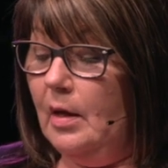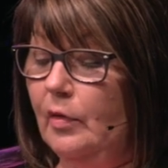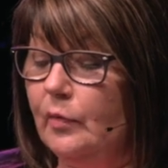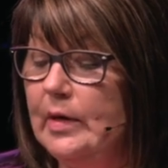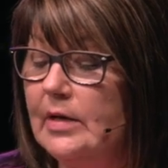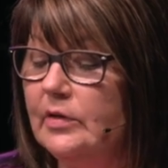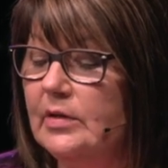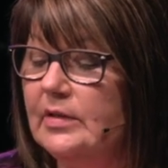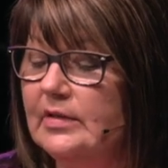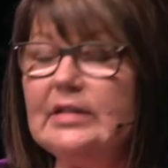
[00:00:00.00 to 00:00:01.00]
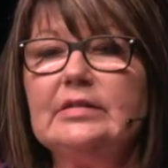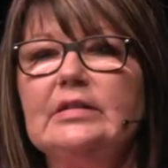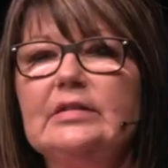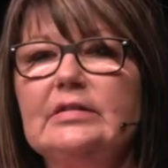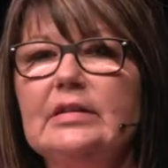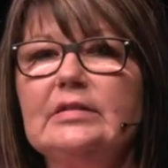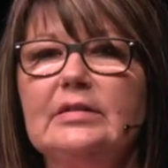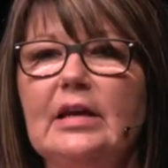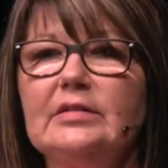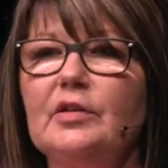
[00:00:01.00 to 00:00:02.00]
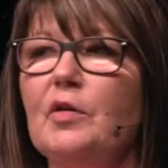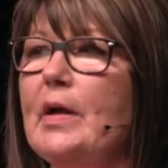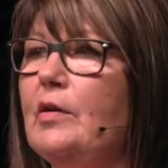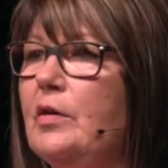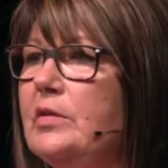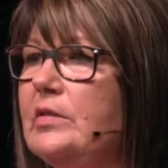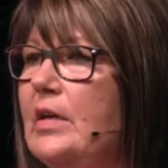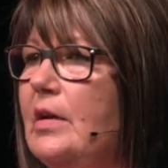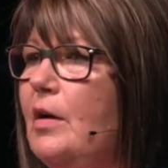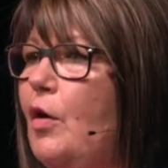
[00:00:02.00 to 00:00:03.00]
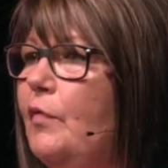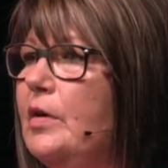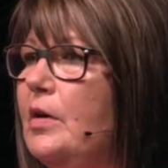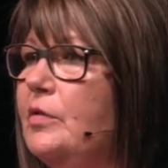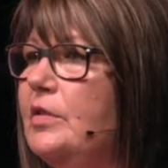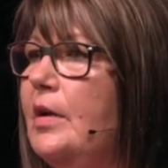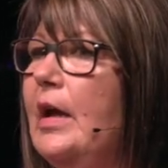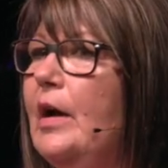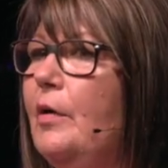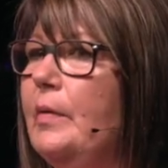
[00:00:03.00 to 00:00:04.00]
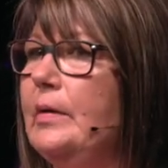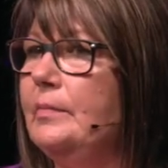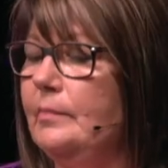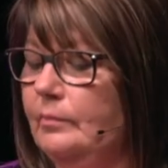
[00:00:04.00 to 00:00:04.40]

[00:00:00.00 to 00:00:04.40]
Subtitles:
366 days ago, my oldest son overdosed on heroin.